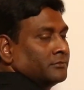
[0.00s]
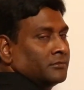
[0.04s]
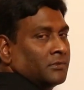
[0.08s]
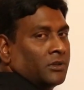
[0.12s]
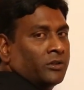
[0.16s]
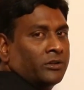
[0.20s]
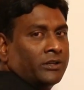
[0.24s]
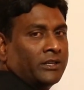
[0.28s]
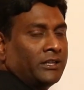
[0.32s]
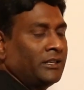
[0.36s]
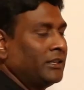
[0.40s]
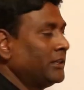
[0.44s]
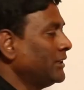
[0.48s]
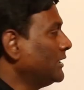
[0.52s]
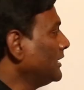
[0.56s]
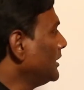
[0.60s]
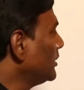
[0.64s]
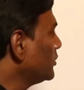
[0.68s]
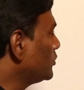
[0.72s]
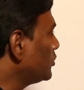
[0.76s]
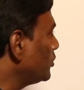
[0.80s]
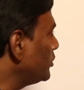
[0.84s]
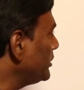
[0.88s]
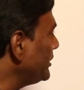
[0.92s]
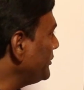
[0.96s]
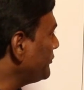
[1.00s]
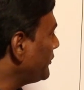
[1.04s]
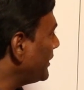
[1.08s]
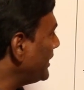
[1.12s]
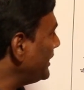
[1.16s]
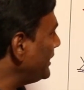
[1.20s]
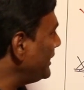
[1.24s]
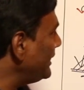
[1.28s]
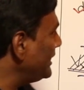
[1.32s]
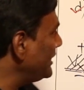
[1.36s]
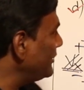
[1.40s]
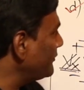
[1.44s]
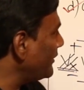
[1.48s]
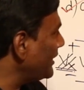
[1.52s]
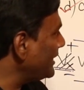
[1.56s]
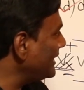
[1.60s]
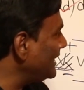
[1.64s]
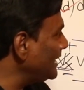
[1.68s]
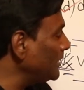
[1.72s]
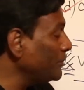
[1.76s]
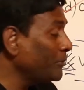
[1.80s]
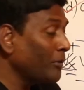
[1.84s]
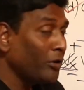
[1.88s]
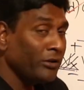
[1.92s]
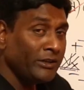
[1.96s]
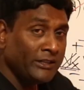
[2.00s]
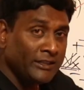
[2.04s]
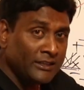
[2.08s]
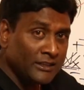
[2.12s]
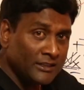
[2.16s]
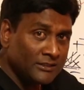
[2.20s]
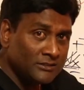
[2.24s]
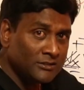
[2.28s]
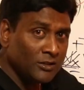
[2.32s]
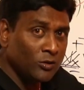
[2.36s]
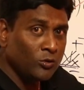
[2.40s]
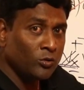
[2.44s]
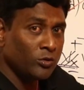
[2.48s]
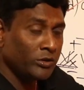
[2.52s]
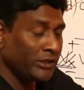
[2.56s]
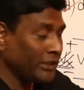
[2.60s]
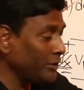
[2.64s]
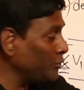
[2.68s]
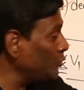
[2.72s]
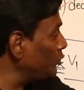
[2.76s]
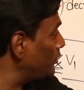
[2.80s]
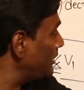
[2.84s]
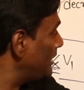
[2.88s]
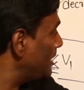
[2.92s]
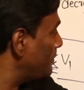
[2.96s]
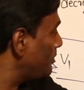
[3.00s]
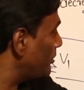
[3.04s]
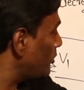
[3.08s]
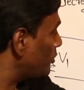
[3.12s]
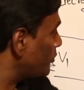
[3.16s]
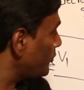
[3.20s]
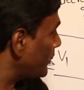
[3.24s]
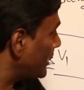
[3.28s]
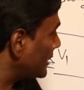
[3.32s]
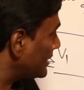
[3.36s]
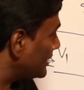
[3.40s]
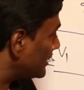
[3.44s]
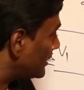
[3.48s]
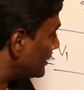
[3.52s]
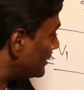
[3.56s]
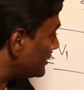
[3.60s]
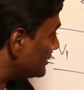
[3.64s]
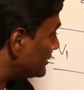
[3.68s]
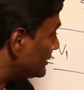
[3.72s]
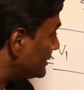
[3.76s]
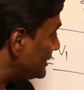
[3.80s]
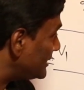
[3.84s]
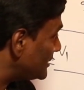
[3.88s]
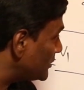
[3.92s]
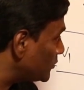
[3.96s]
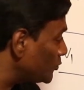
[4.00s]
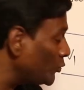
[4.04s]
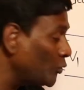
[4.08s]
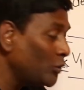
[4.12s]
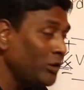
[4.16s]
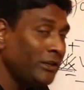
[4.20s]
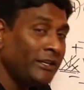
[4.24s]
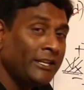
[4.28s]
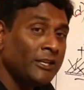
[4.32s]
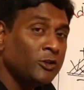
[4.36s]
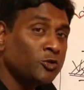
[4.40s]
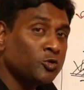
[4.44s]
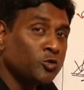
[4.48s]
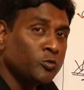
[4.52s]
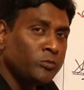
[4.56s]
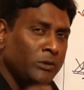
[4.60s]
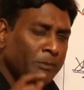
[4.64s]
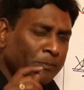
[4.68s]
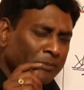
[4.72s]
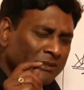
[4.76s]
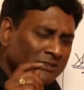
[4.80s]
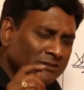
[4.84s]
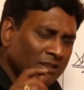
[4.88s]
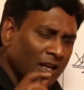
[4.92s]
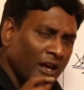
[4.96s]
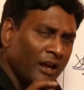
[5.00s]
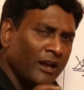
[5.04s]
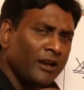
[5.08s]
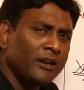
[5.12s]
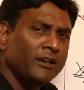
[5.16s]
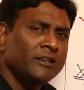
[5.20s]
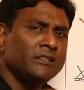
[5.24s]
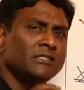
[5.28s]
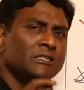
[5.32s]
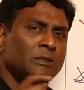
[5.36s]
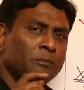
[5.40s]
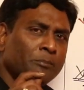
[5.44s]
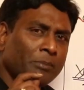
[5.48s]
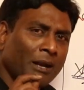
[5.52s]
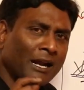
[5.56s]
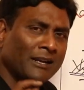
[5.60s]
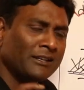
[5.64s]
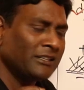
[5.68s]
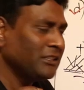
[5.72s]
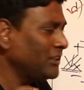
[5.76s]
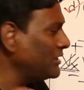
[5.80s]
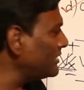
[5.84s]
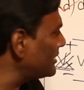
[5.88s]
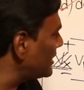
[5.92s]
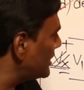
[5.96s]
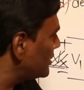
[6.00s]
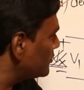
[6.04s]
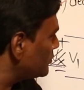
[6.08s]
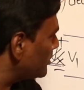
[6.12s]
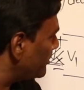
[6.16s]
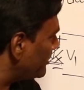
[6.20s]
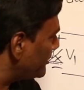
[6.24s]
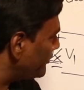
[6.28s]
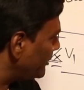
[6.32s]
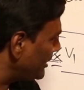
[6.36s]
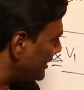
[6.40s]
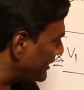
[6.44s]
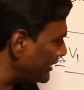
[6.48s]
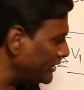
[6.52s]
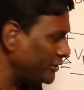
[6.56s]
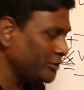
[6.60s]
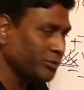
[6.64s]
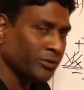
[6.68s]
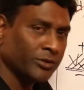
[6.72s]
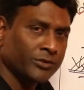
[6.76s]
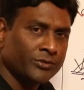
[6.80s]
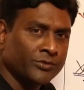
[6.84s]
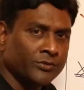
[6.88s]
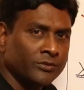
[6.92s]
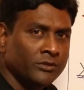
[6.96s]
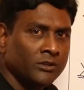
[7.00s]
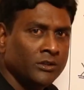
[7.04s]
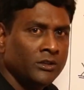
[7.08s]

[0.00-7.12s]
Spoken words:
Okay, so if I keep on increase the load at unity power factor, this voltage, to be precise, in practical transformer will reduce.